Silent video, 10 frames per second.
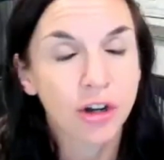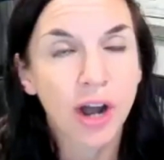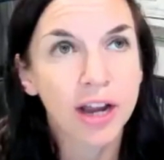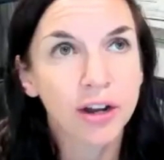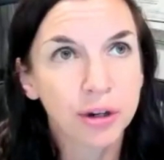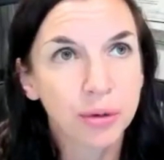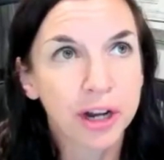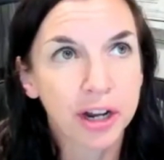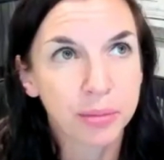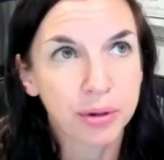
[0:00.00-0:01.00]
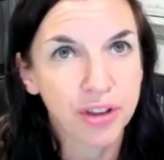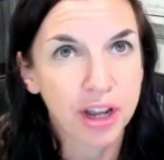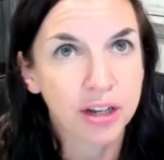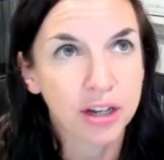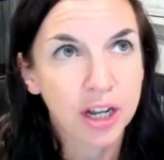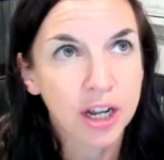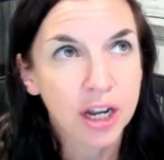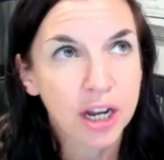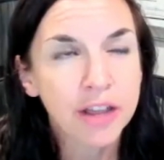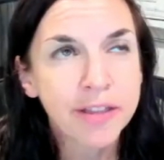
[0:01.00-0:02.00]
No, I agree 100%.
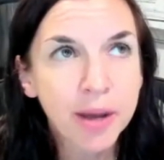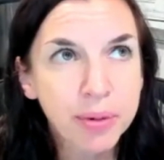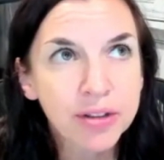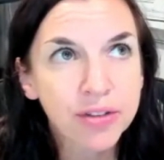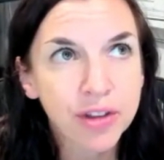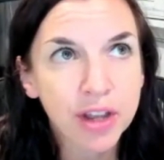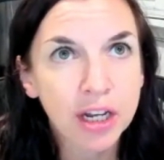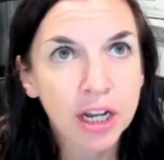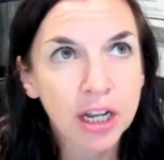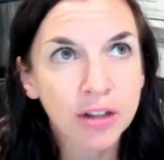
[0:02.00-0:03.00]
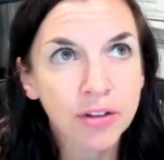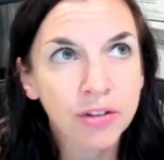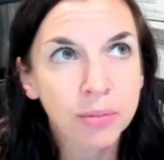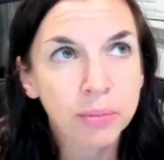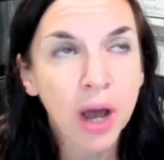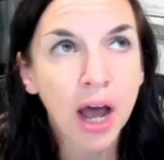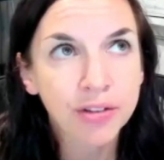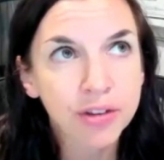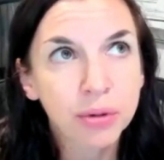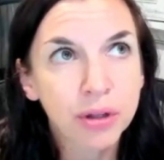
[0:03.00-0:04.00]
And that being said, it's
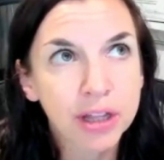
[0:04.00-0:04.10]
possible